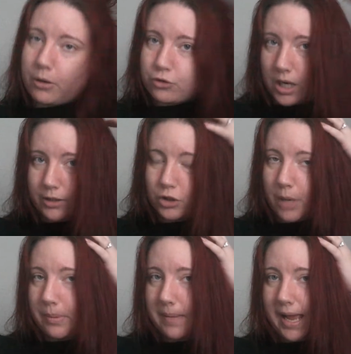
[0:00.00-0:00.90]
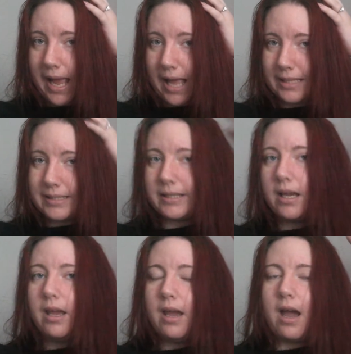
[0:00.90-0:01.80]
drying the top of my head,
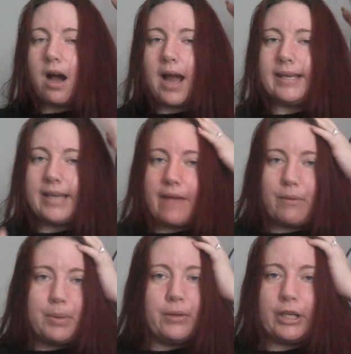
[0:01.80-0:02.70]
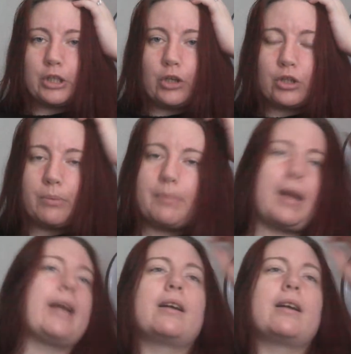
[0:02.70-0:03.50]
I never put this on top of my head,